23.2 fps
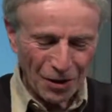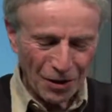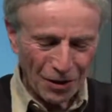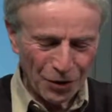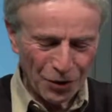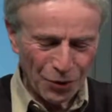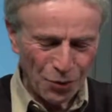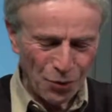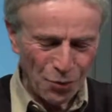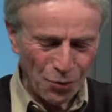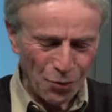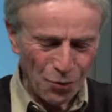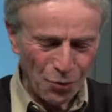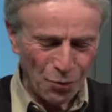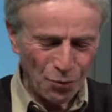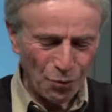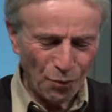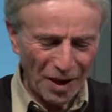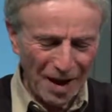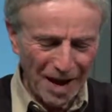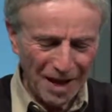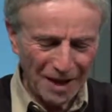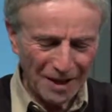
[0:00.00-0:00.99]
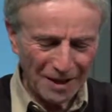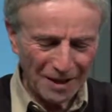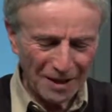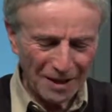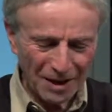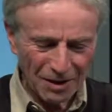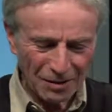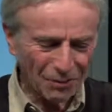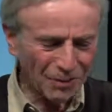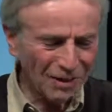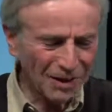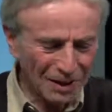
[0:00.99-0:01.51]
you ran in,
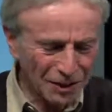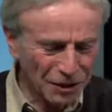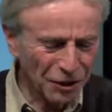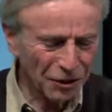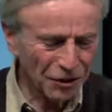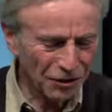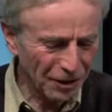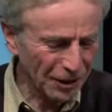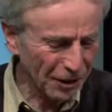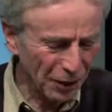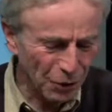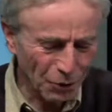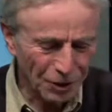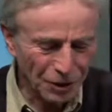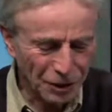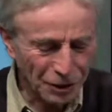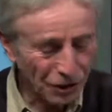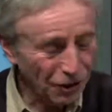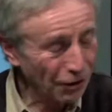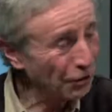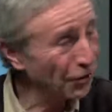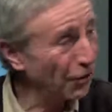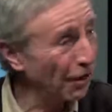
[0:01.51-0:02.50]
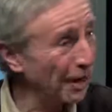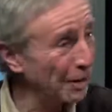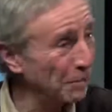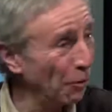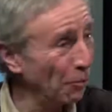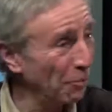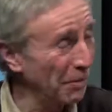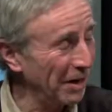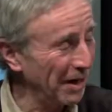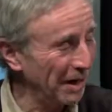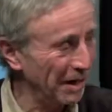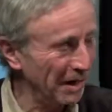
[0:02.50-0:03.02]
well, let's, you want to start talking
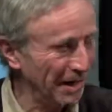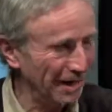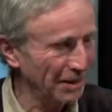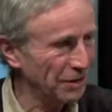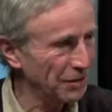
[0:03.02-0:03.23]
about media.